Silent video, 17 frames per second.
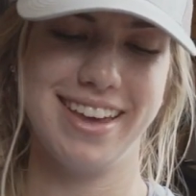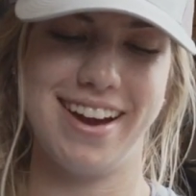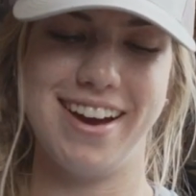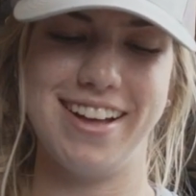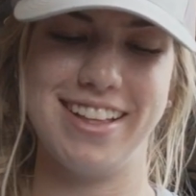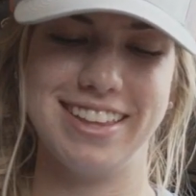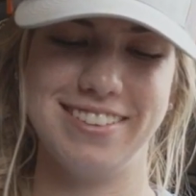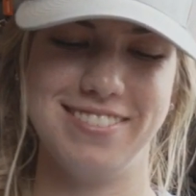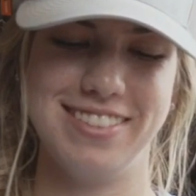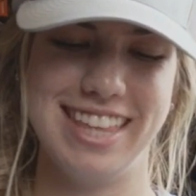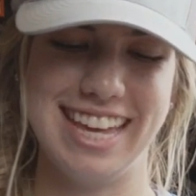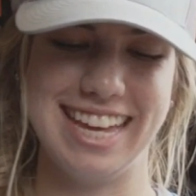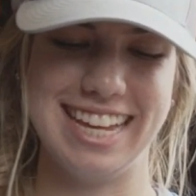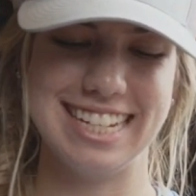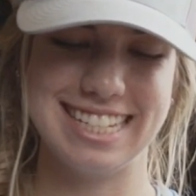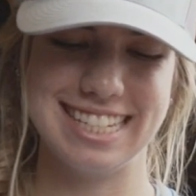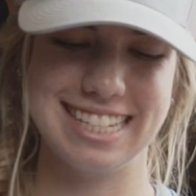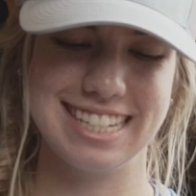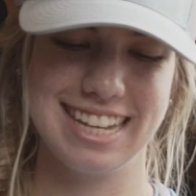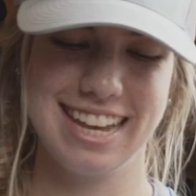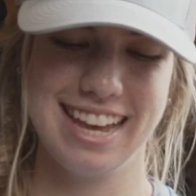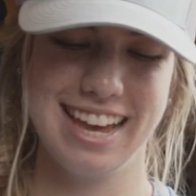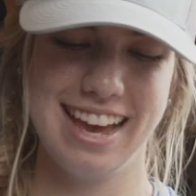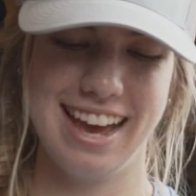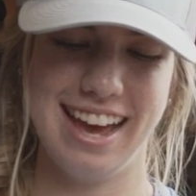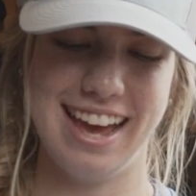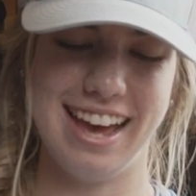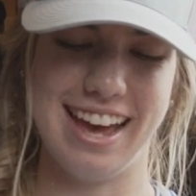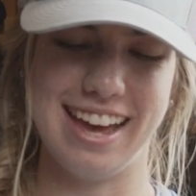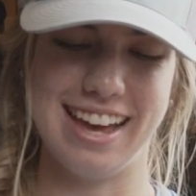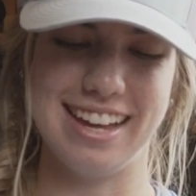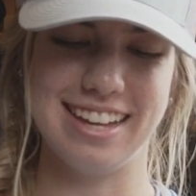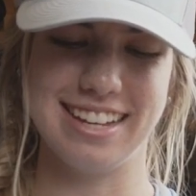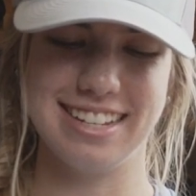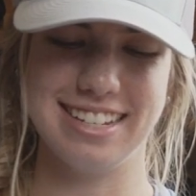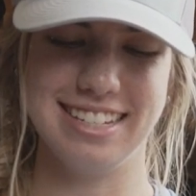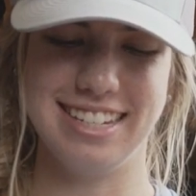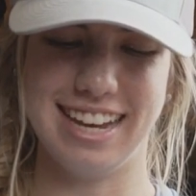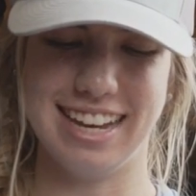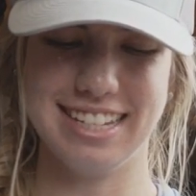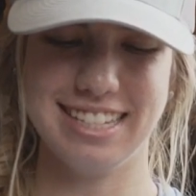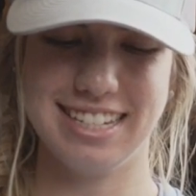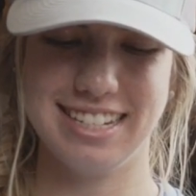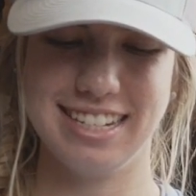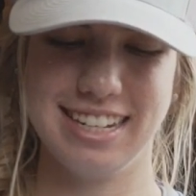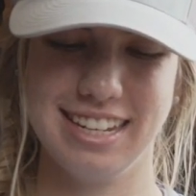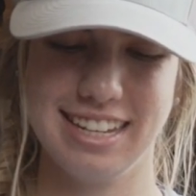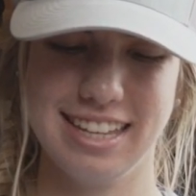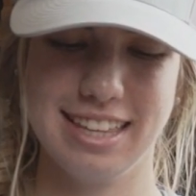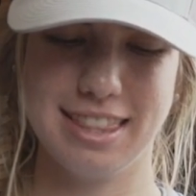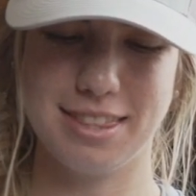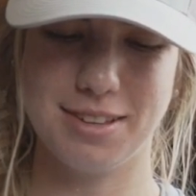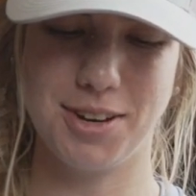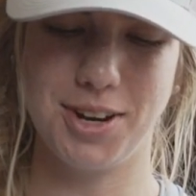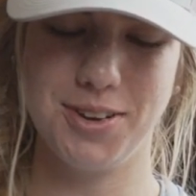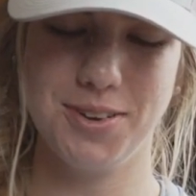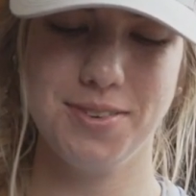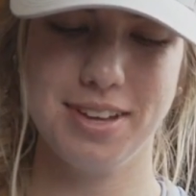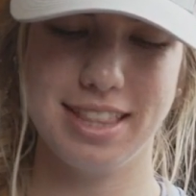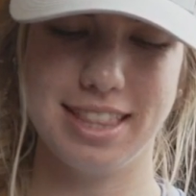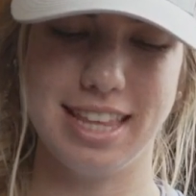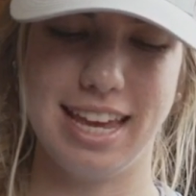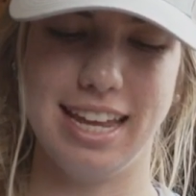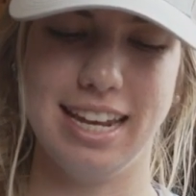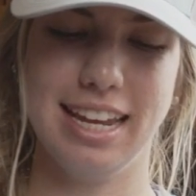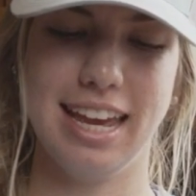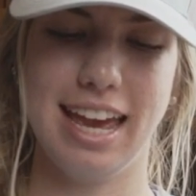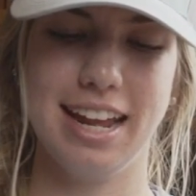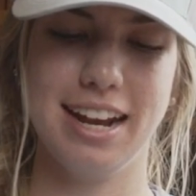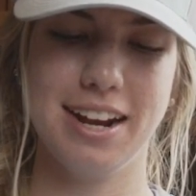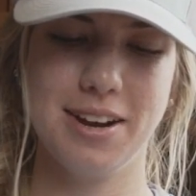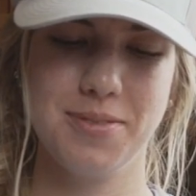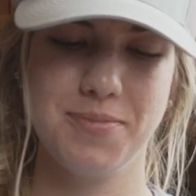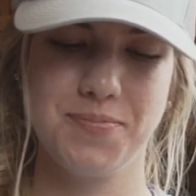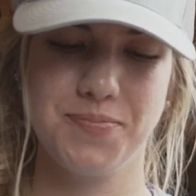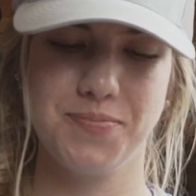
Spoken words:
all of this dust through the indicator.